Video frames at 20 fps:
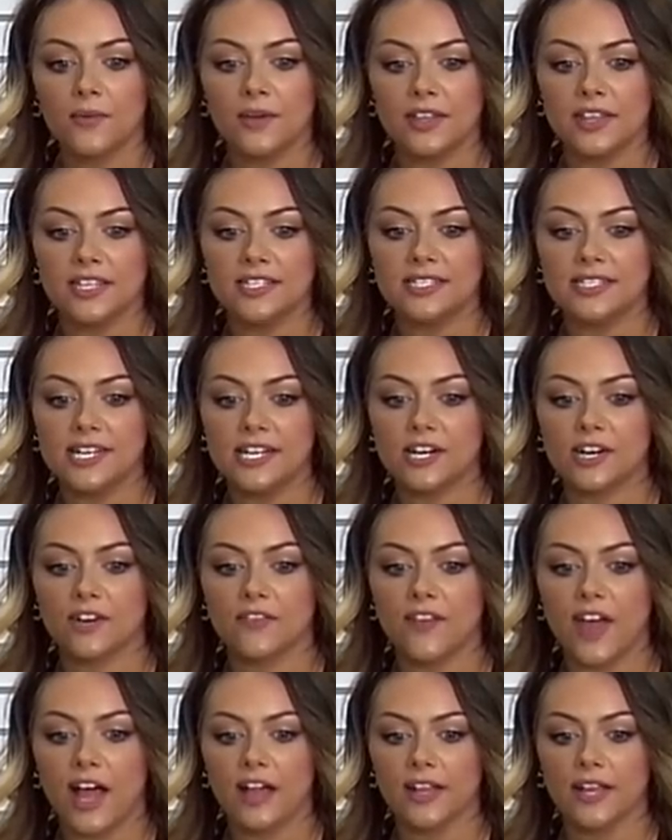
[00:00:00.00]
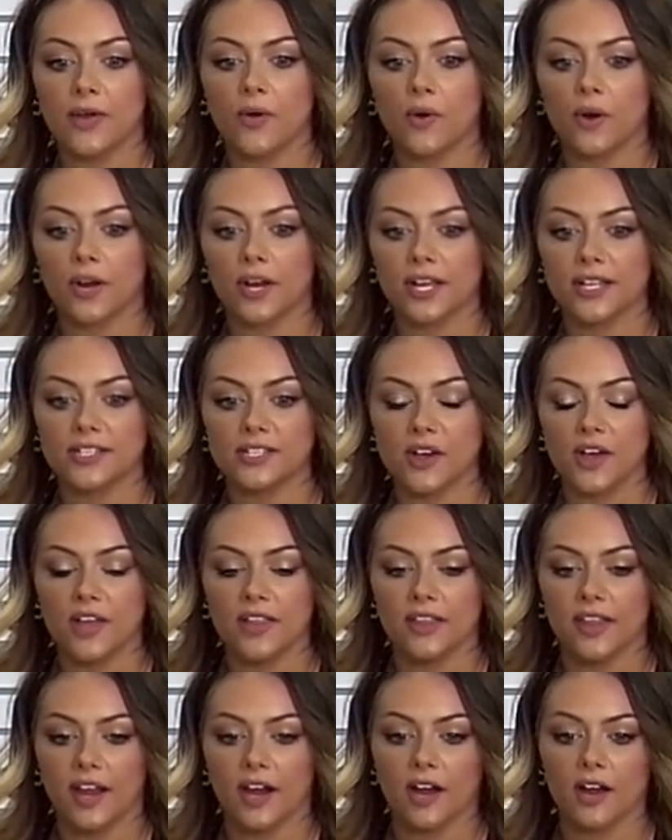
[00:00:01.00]
with the Cedar Valley Hornets
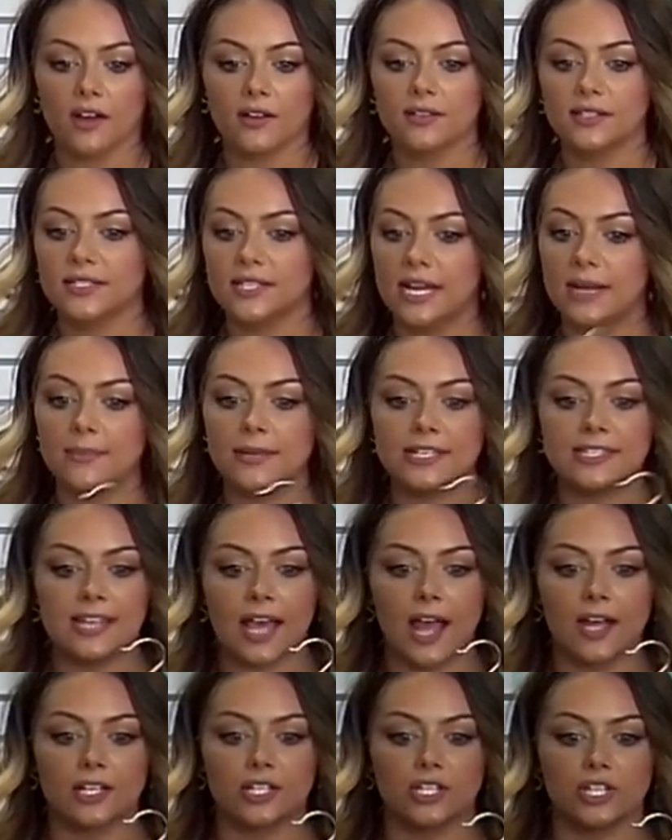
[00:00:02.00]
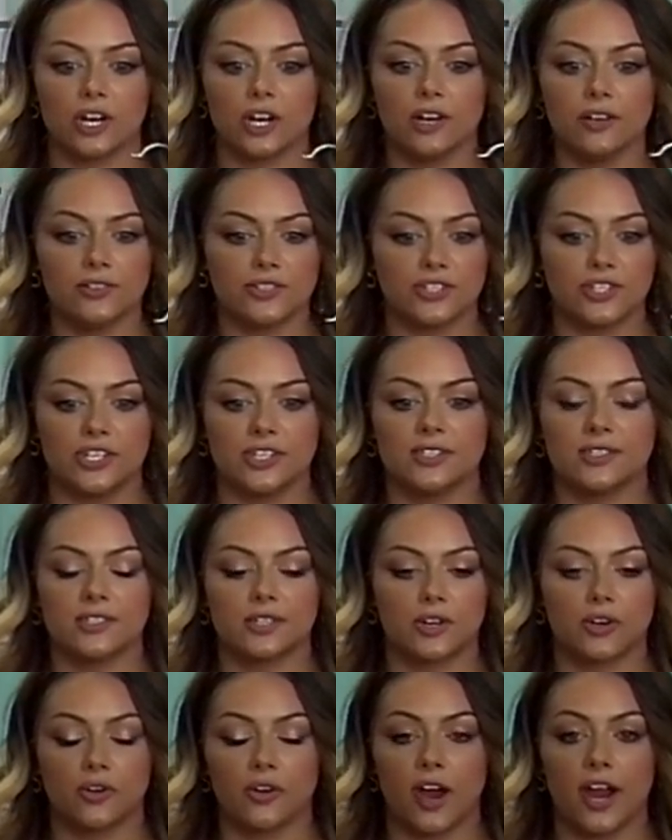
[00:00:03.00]
on there. Same exact shirt,
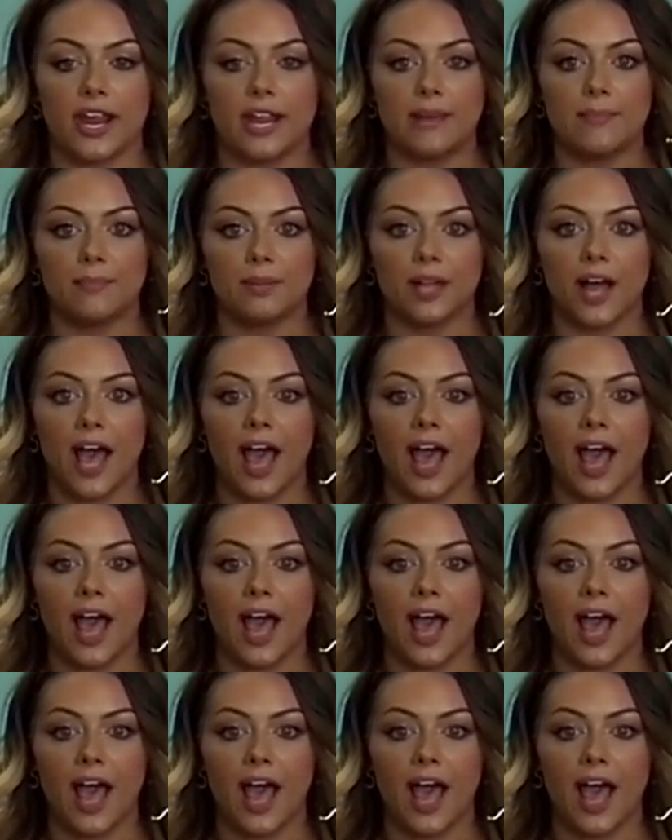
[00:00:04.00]
just gray and